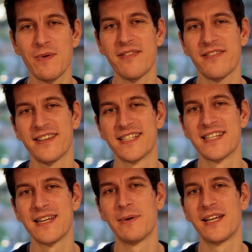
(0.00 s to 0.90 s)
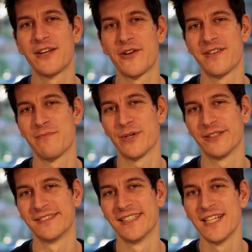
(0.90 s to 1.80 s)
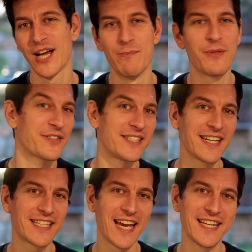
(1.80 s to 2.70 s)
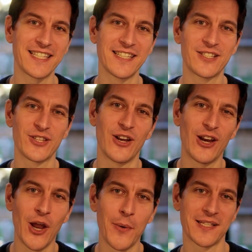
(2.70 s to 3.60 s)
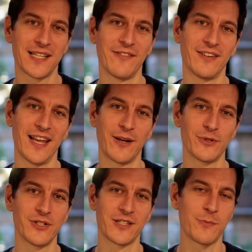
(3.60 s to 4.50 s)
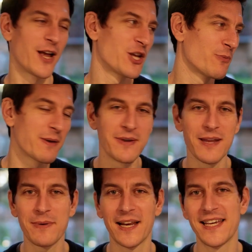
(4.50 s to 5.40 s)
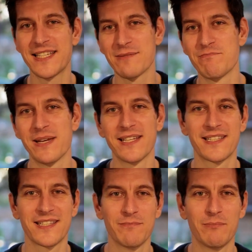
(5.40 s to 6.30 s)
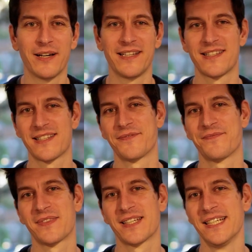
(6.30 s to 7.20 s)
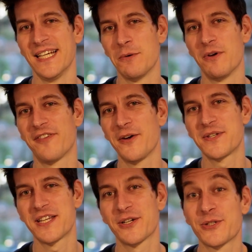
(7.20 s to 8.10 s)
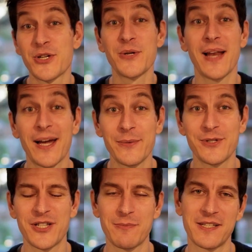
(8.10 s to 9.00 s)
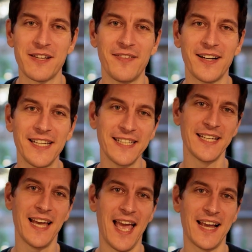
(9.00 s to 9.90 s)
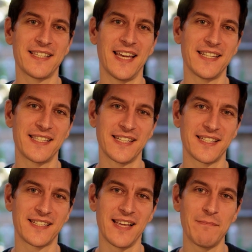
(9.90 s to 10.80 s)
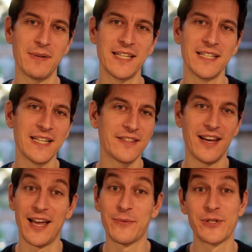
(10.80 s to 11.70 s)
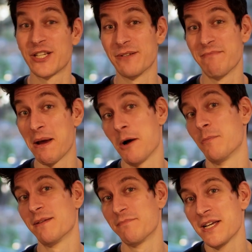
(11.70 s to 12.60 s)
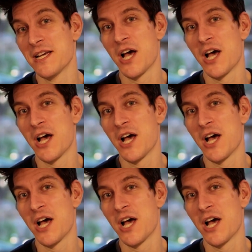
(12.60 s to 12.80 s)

month is Nibbly November, a month dedicated to the lowest level languages, where you'll be manipulating bits and bytes. We're focusing on two languages specifically x86 assembly, the language that may well be